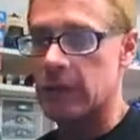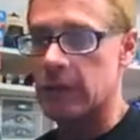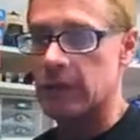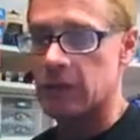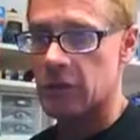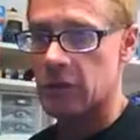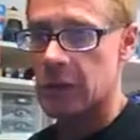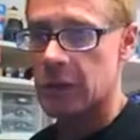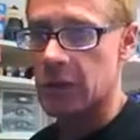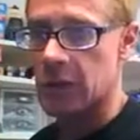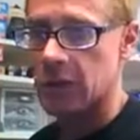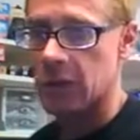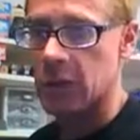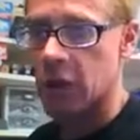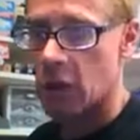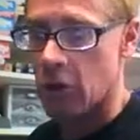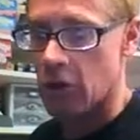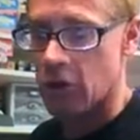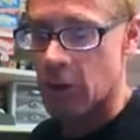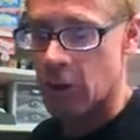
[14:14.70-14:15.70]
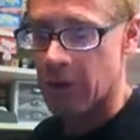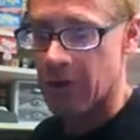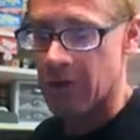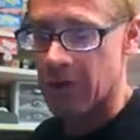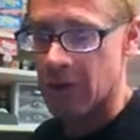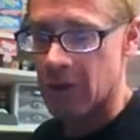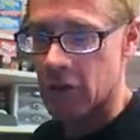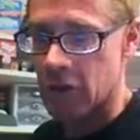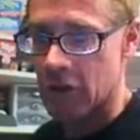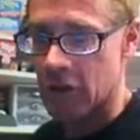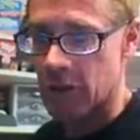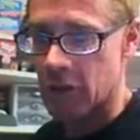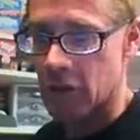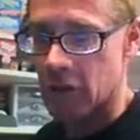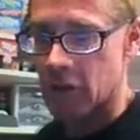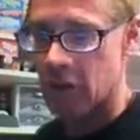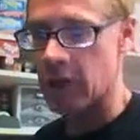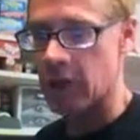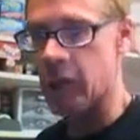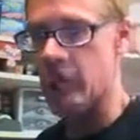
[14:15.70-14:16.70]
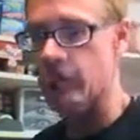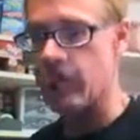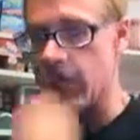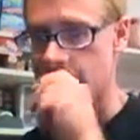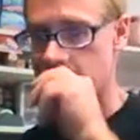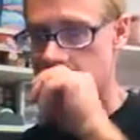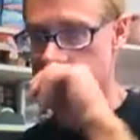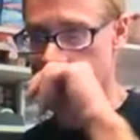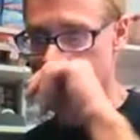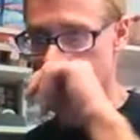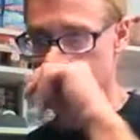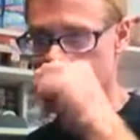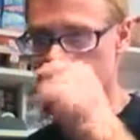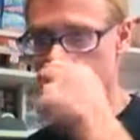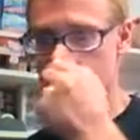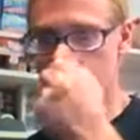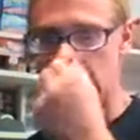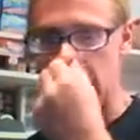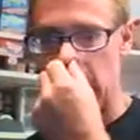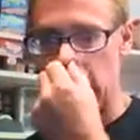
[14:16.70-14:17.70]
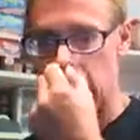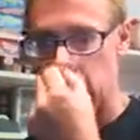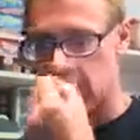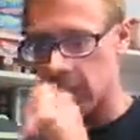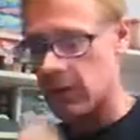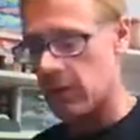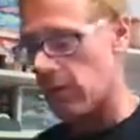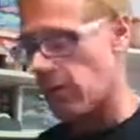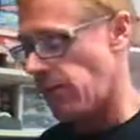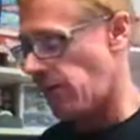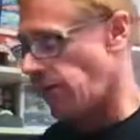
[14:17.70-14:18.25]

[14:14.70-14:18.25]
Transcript: islands around the globe were having tremors while the mainlands did not.